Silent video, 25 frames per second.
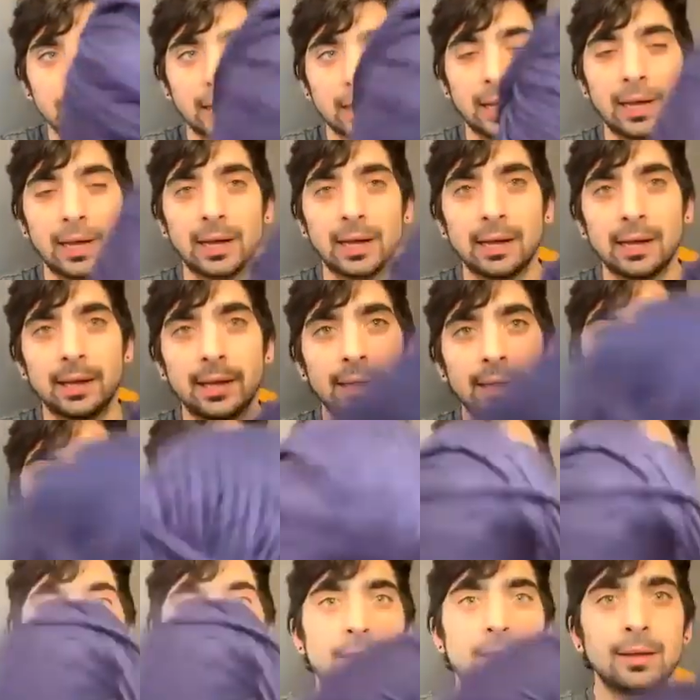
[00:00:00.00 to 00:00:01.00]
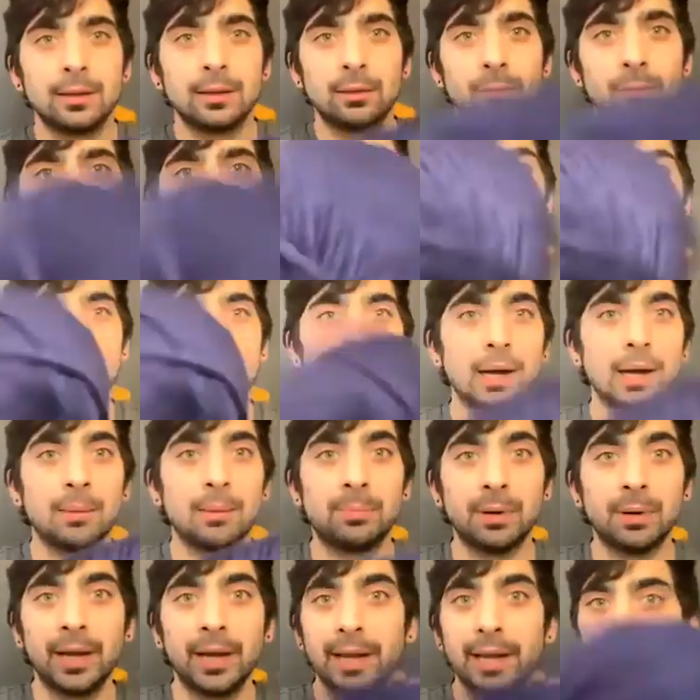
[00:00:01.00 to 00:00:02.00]
I want a
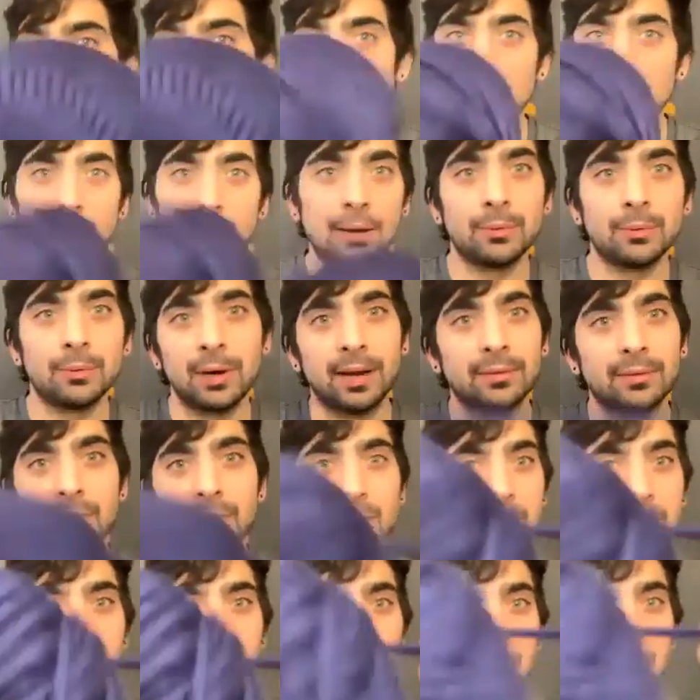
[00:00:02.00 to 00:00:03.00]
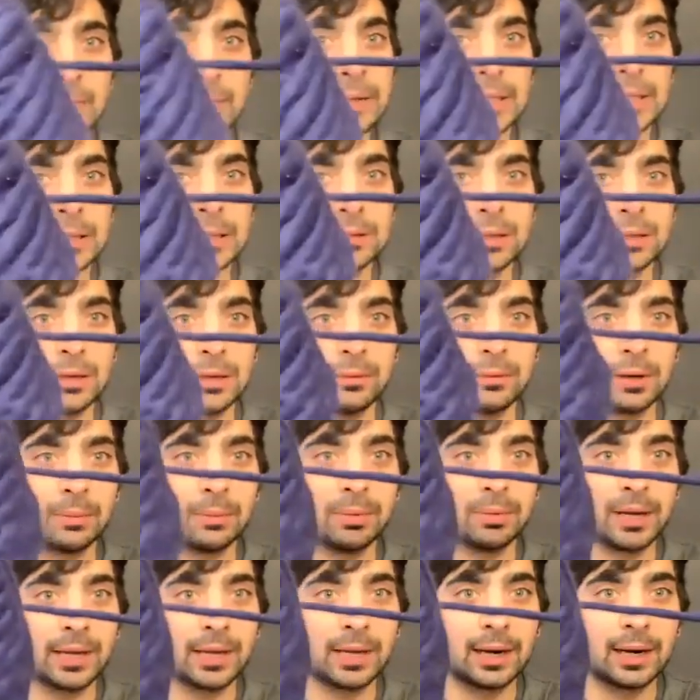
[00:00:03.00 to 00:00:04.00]
blanket, I want everything out of it. I want a
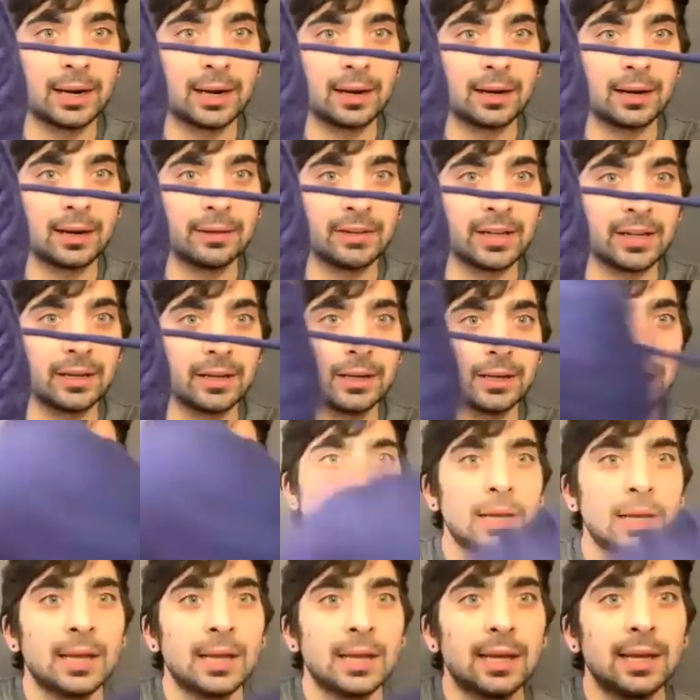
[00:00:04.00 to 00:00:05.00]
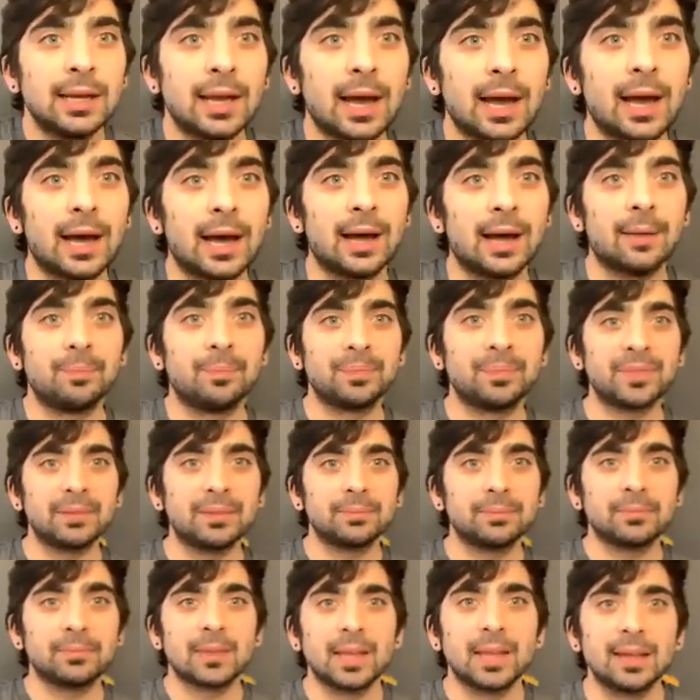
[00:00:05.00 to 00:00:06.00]
blanket out of it.
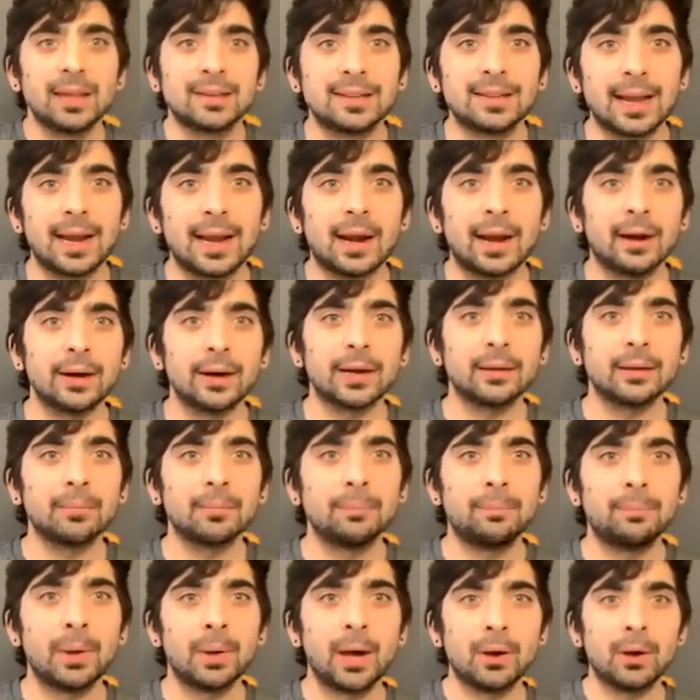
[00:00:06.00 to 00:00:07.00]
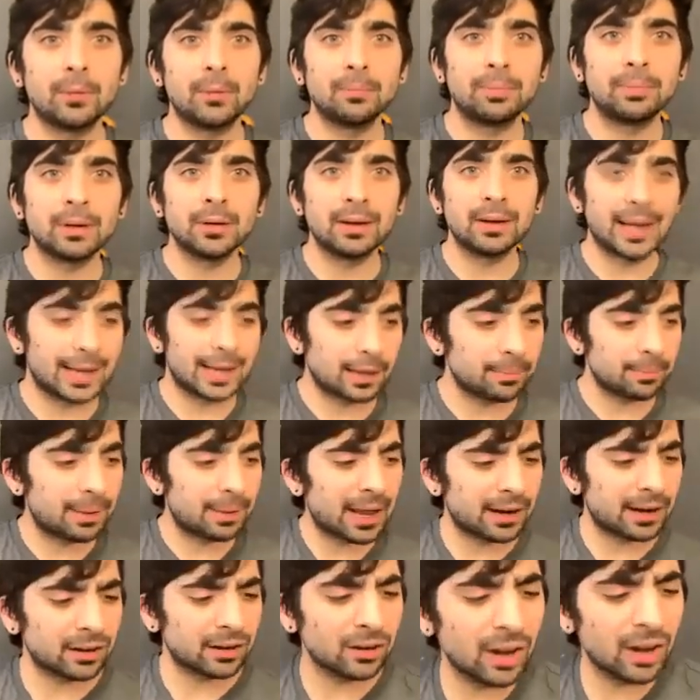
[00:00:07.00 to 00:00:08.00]
Is the herringbone blanket
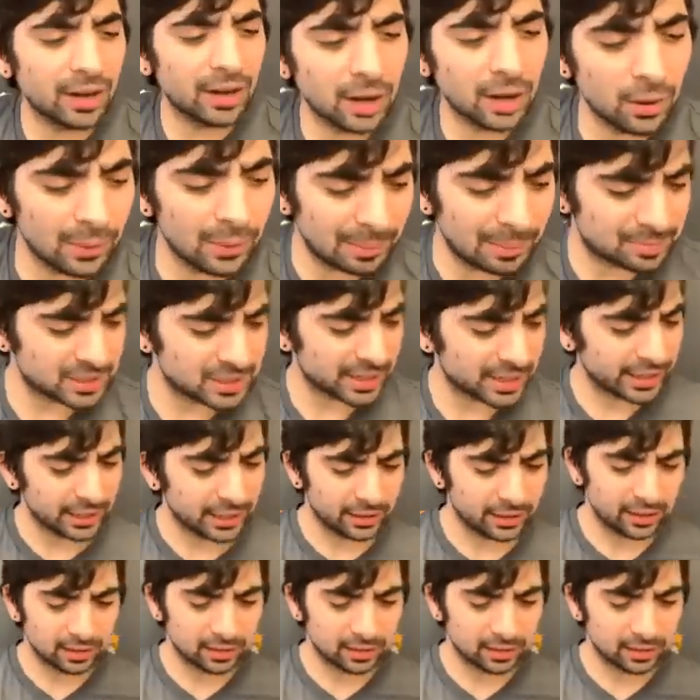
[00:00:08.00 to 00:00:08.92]
pattern on our website?